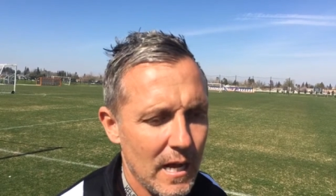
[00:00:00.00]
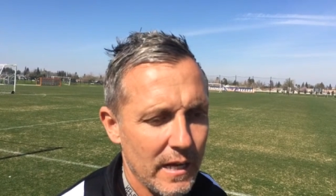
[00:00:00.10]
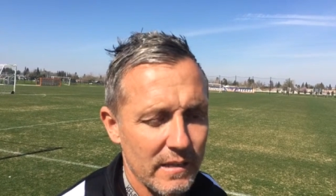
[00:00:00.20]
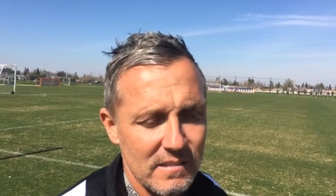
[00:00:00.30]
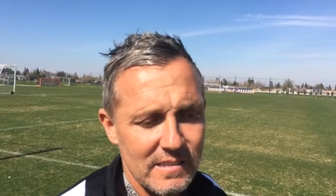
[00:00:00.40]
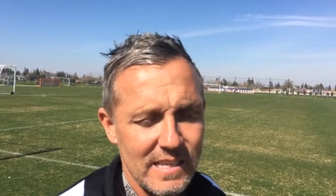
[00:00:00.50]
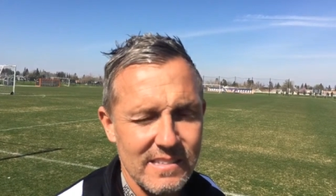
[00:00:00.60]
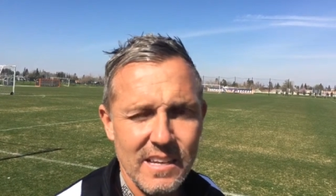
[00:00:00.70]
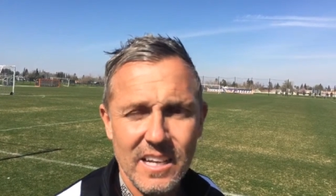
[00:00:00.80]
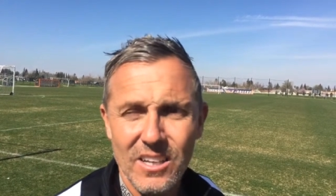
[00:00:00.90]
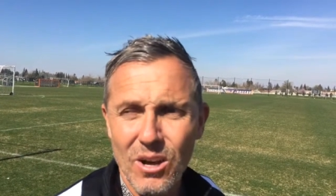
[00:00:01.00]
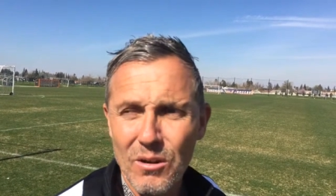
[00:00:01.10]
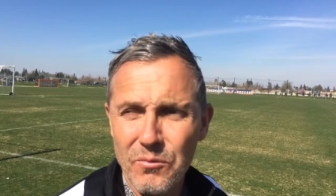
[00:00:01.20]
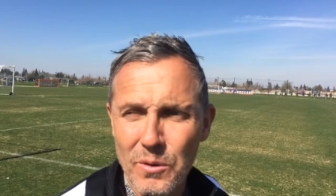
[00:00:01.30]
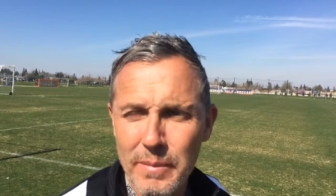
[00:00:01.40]
And as I said, second
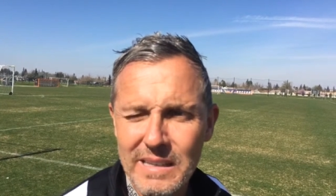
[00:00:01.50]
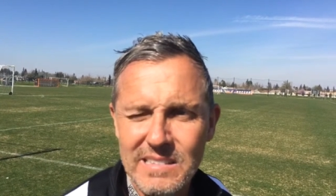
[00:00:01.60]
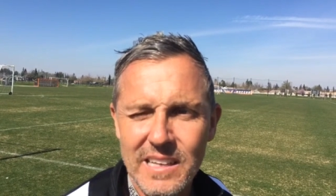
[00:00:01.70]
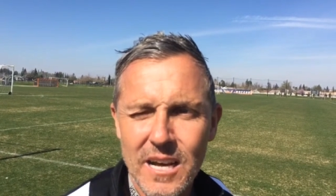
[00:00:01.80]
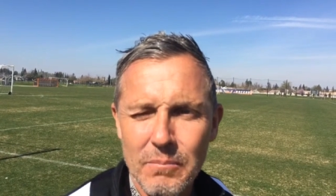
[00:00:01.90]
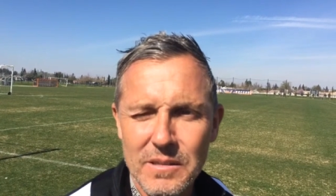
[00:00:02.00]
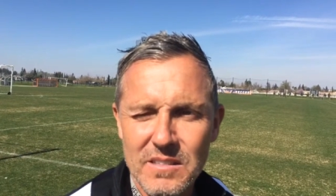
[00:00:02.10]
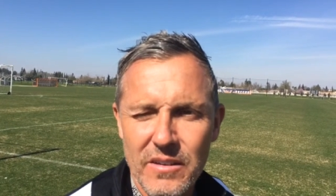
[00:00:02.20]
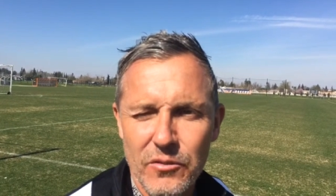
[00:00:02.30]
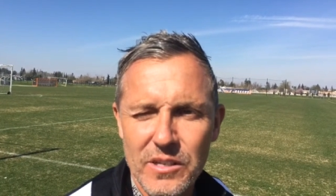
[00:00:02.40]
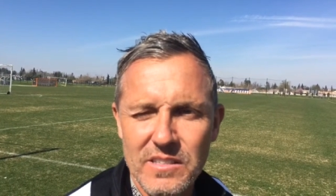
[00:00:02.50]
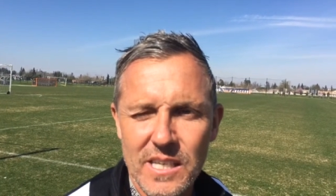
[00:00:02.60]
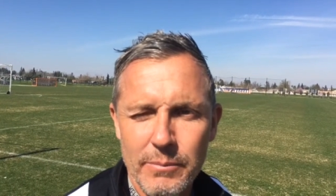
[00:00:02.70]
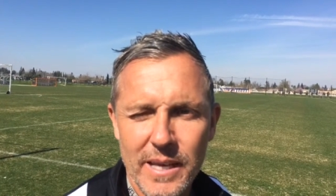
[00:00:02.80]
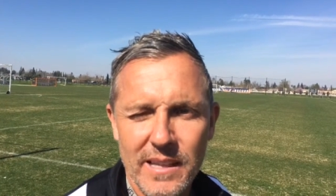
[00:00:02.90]
half, we mixed it up. It's never
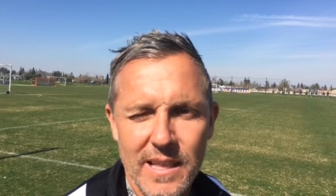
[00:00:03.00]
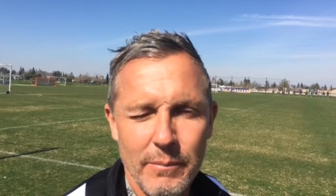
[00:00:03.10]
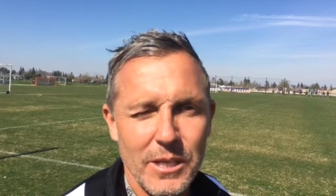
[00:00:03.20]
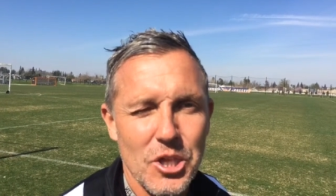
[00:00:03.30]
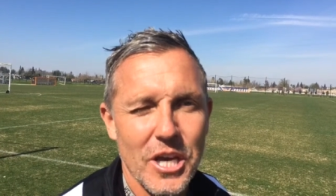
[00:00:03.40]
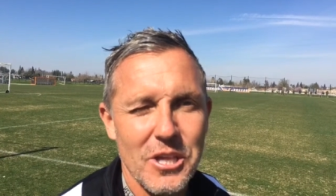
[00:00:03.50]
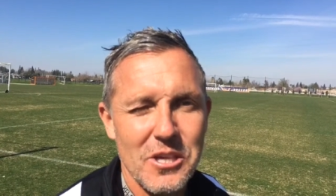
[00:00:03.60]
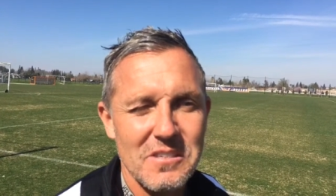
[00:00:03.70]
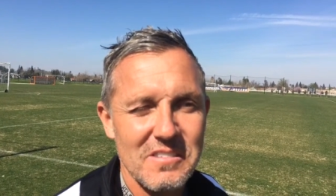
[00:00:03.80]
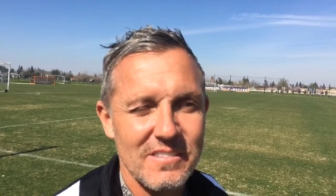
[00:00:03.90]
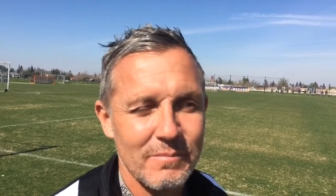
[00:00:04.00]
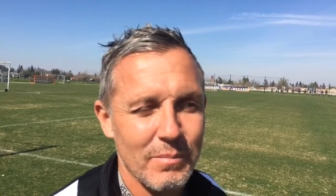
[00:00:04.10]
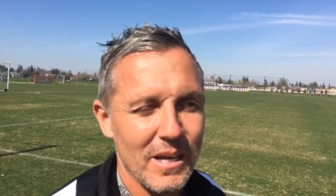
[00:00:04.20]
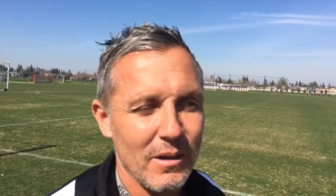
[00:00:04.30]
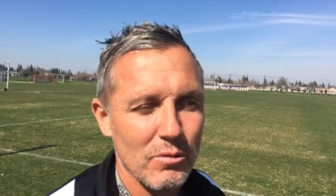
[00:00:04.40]
easy making that many changes,
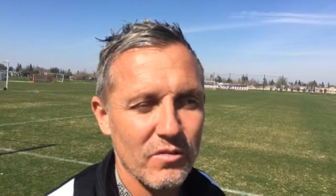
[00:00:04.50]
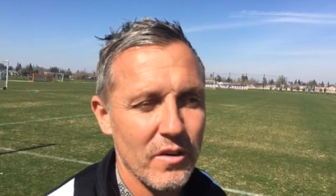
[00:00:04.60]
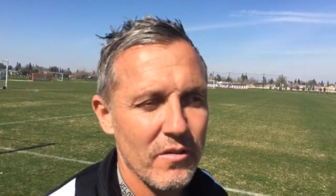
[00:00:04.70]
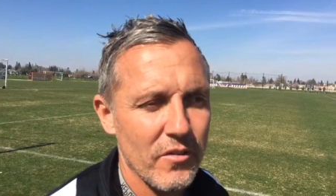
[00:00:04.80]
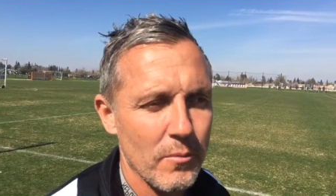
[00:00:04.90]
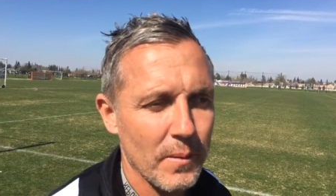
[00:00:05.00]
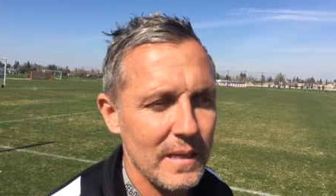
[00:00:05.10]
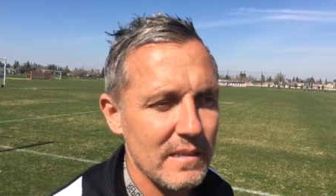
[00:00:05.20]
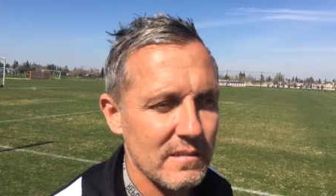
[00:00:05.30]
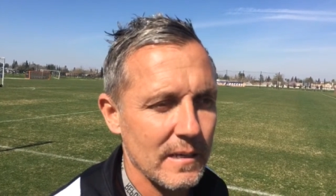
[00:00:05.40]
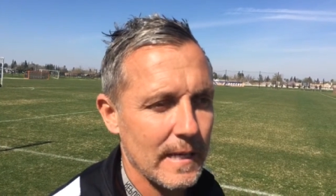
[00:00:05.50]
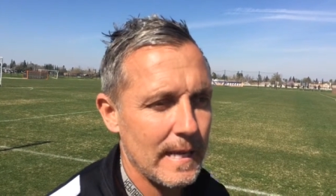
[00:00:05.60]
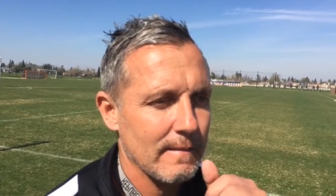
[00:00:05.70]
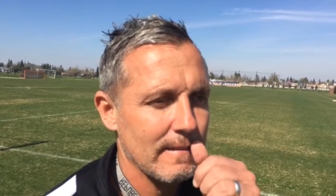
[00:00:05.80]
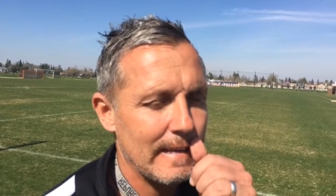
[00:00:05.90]
but I was very, very pleased. And
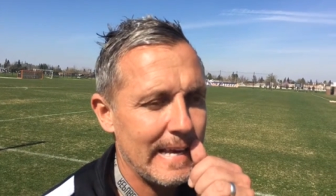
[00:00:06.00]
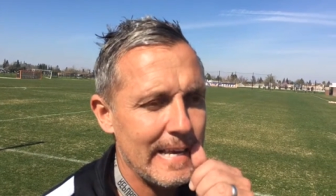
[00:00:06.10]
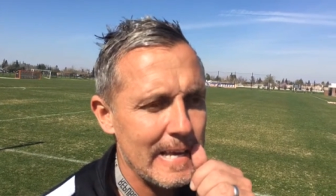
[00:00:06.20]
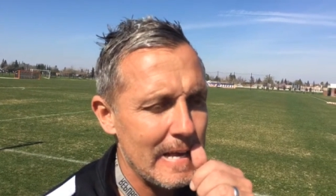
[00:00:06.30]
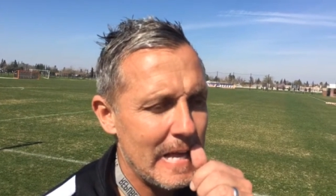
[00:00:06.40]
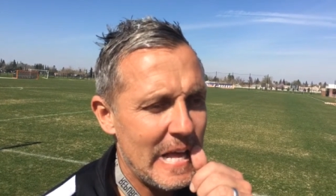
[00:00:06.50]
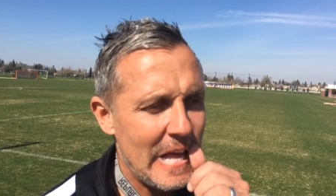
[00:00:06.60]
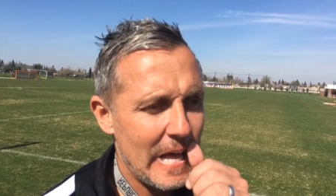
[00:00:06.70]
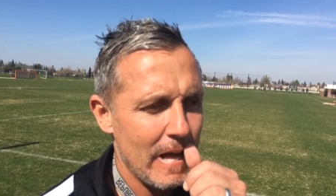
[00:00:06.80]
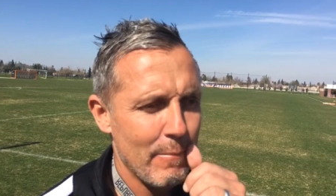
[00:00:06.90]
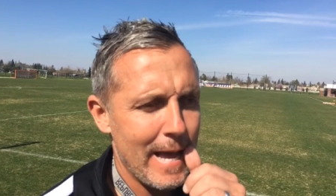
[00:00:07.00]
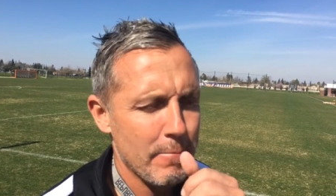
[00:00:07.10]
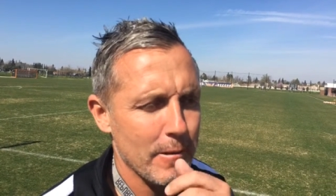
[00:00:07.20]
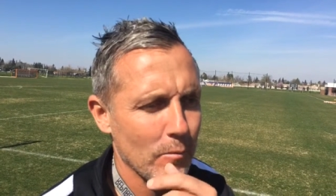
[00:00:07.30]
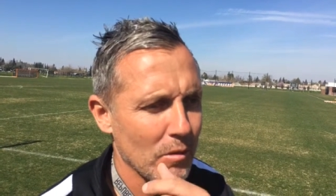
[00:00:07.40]
again, today, I'm
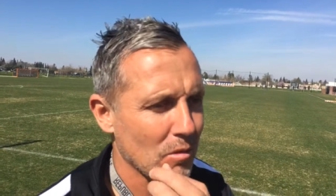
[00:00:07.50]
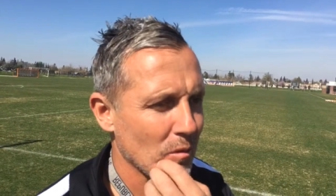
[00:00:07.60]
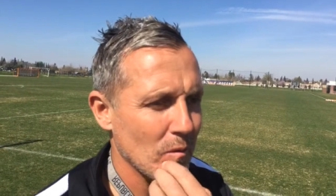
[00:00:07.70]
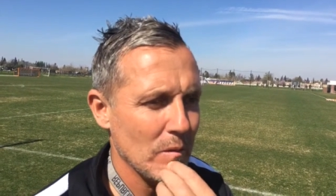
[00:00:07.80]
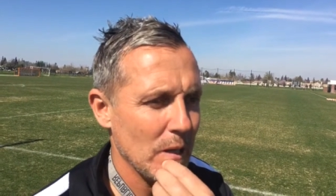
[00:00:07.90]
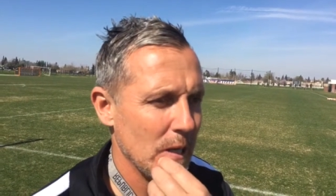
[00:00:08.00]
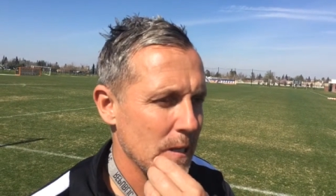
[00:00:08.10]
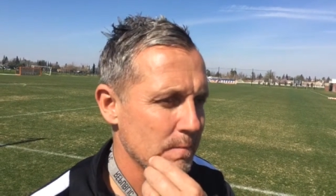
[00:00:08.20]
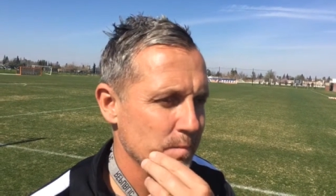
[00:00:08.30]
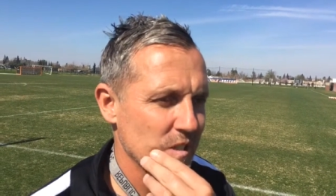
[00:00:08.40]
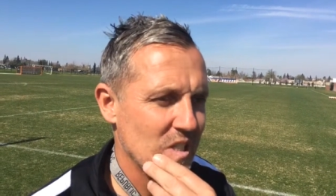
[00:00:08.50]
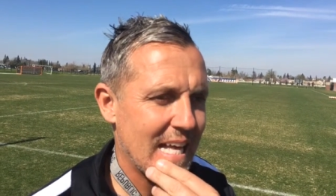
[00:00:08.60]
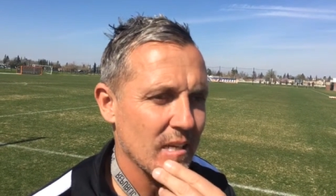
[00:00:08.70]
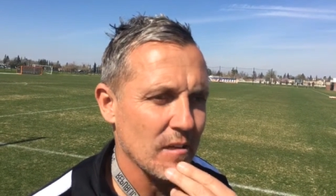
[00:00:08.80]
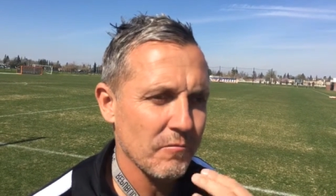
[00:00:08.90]
happy with um, the
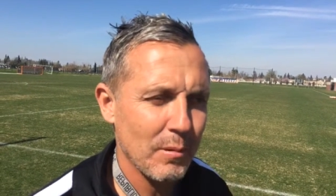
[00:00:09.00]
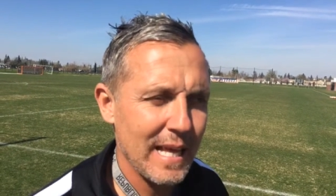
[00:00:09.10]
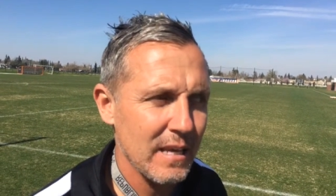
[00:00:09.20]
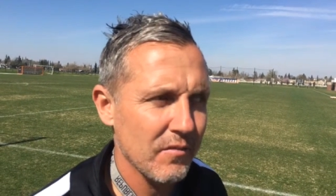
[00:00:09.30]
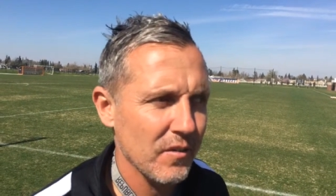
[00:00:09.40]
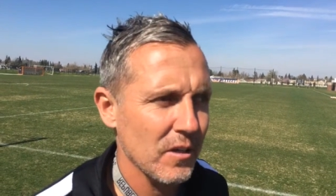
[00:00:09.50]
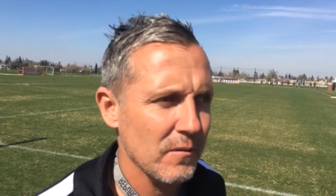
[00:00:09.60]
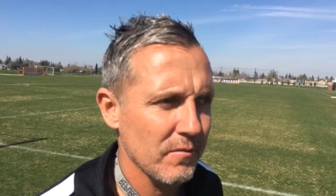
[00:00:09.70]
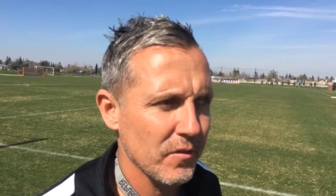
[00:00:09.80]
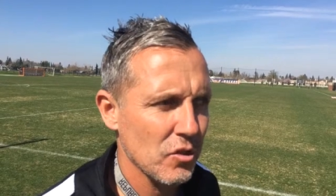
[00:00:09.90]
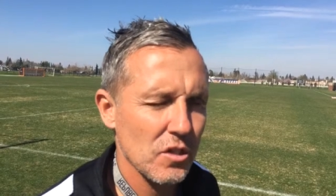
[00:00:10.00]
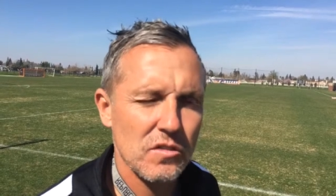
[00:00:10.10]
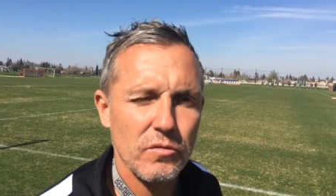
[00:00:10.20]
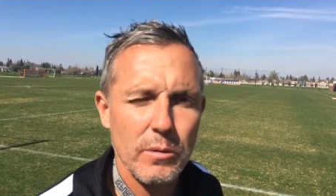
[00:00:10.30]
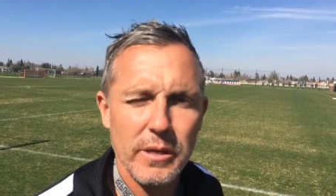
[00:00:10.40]
standard of play for, for
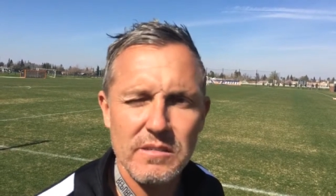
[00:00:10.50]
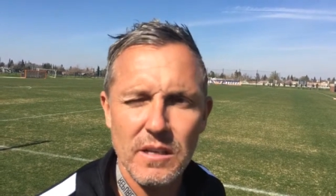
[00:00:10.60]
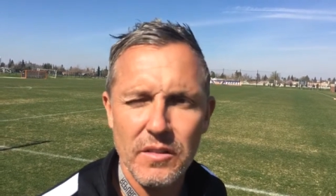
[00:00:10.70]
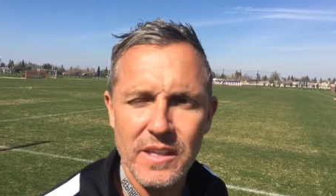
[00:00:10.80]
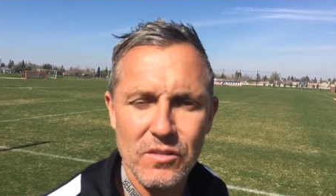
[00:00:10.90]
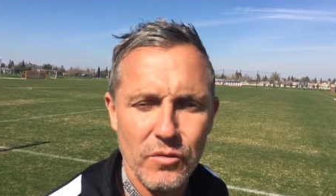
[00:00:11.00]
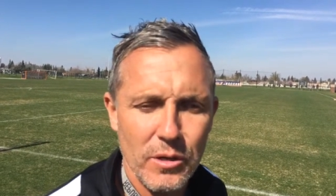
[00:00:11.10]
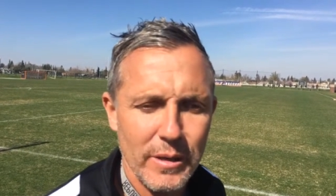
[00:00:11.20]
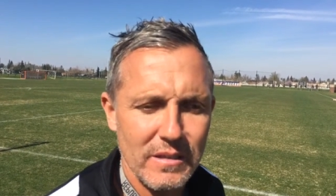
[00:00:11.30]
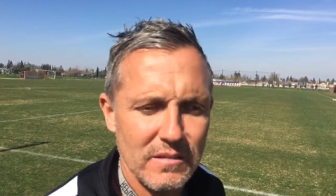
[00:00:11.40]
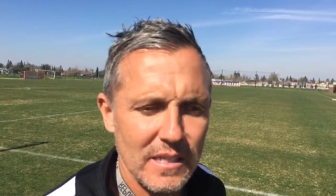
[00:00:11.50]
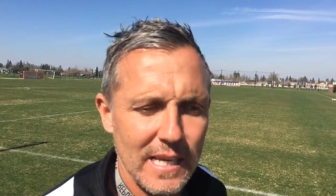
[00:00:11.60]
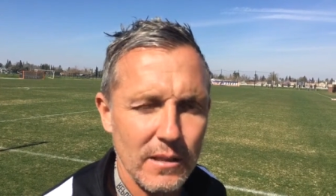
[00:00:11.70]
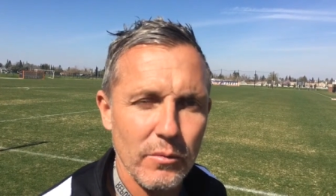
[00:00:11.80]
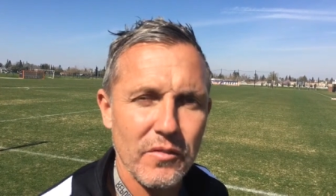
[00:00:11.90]
just three weeks in. I think it's three weeks
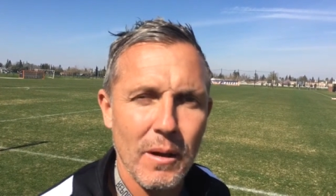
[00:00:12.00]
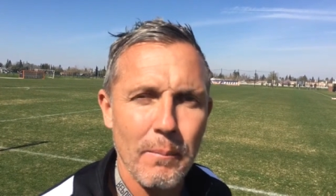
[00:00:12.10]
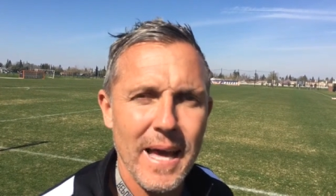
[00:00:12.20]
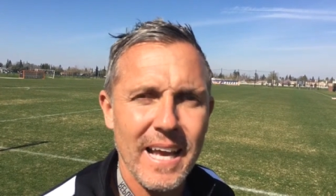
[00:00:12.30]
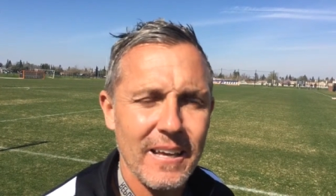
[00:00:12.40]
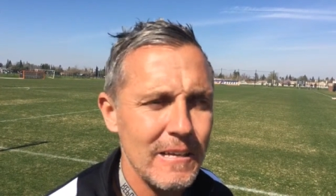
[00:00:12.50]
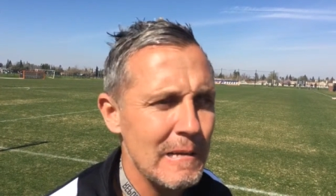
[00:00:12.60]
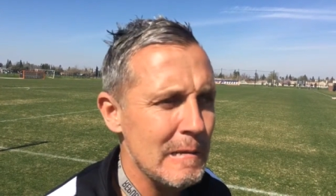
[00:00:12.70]
today that we've come back.